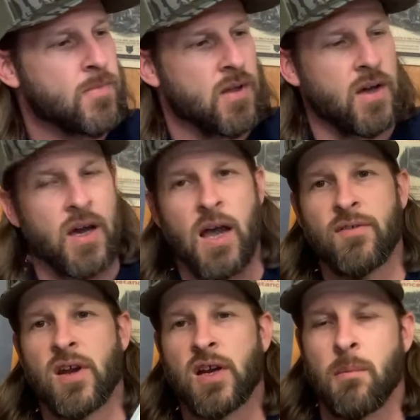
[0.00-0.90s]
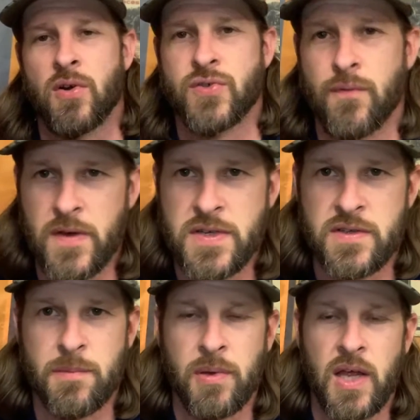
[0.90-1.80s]
I've got a commercial fishing
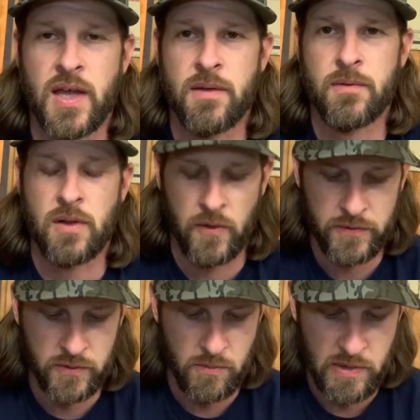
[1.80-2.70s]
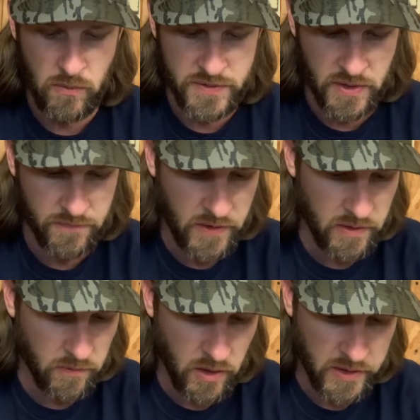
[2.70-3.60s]
supply close to me, which I was very
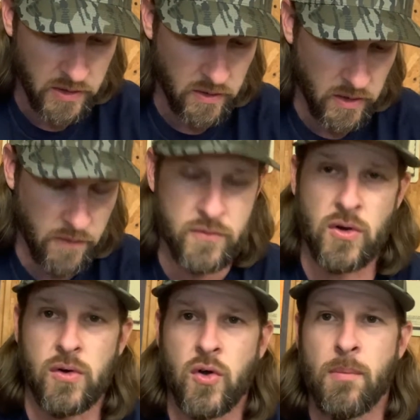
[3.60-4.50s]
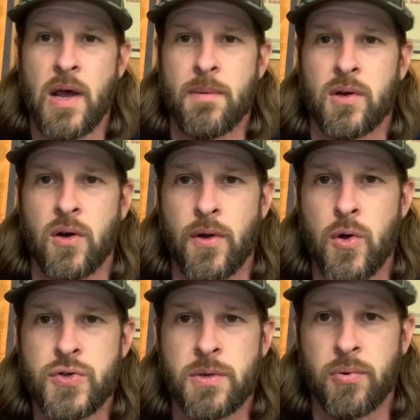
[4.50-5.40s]
lucky. If you don't know about them, they're called
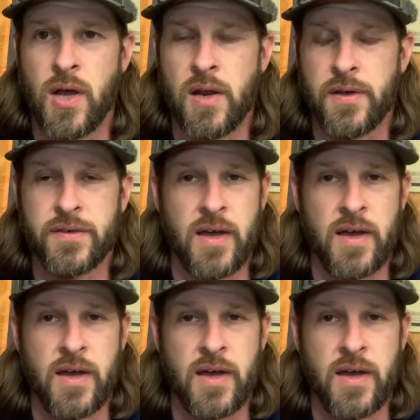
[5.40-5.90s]
Ocean Products.